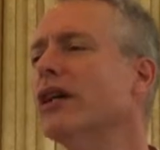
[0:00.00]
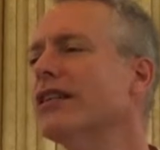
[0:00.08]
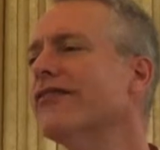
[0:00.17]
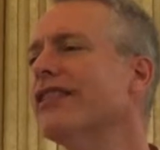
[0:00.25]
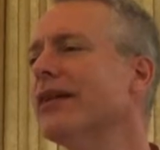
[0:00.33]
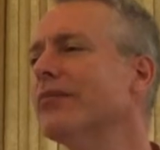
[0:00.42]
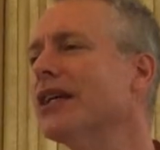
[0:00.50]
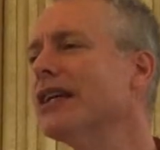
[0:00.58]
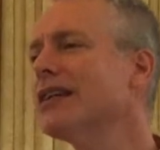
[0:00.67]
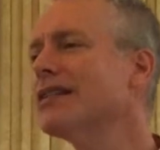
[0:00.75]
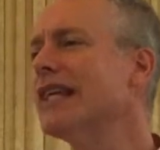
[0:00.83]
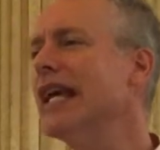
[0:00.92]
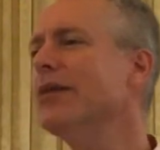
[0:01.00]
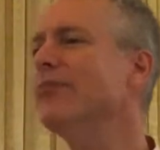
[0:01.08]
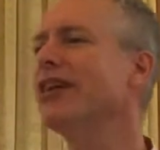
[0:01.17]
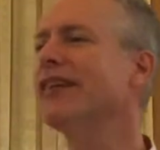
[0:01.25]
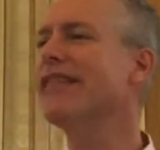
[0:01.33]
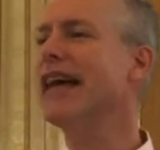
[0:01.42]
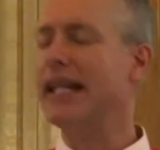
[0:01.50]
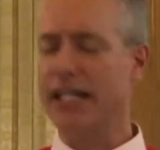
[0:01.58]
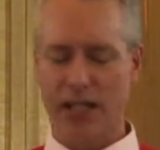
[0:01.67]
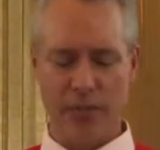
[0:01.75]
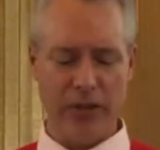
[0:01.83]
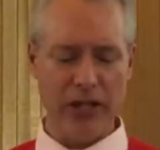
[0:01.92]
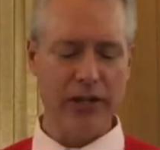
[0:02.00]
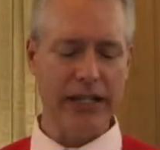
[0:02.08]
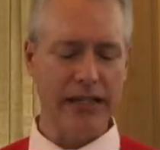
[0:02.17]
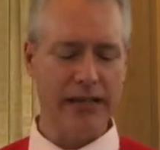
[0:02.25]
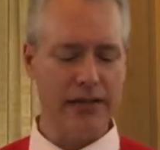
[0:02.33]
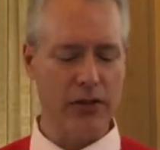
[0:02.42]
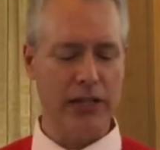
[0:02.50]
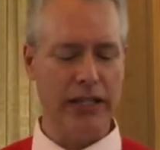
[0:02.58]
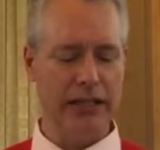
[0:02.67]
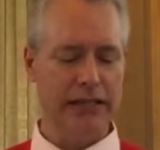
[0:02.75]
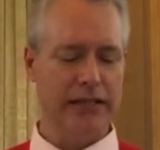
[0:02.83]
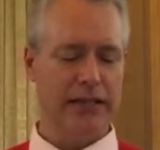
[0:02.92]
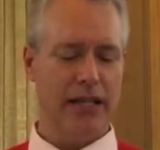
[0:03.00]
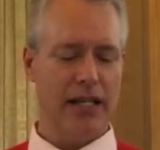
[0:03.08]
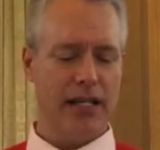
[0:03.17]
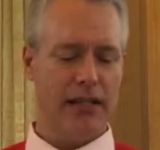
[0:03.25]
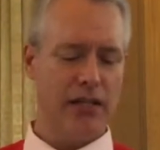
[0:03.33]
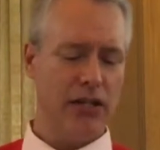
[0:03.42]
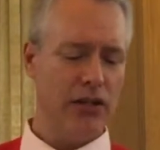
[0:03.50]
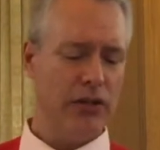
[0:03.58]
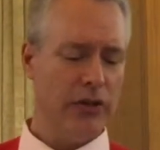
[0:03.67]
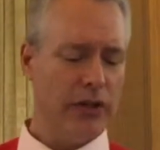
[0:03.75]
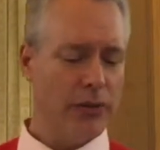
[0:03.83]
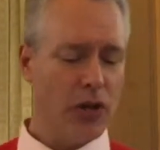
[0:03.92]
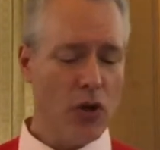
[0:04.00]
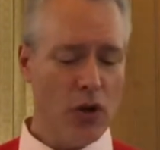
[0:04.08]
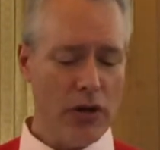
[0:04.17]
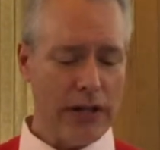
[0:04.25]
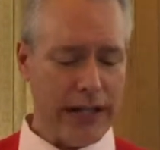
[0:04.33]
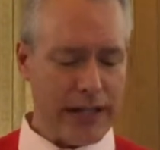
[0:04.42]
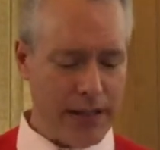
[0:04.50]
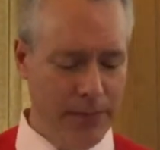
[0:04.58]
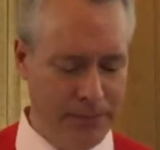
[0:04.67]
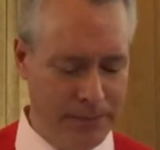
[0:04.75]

one of them tape that experience or to record it